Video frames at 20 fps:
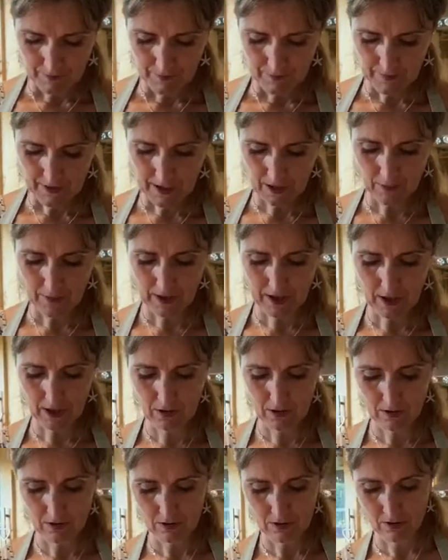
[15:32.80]
There we go.
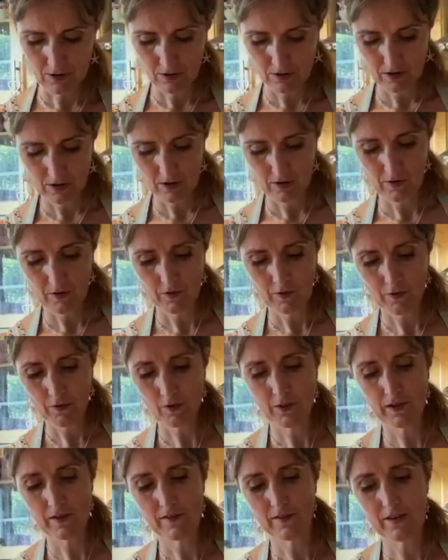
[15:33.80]

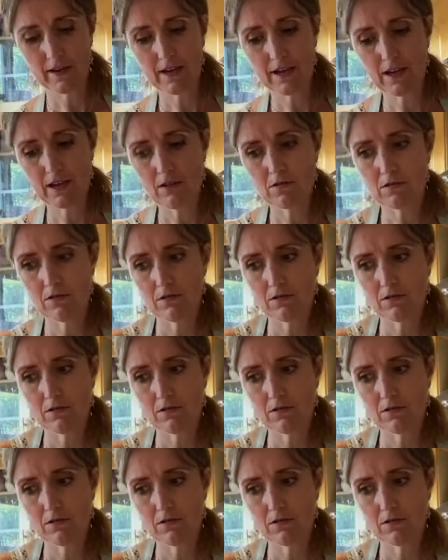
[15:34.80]
Squeeze it down.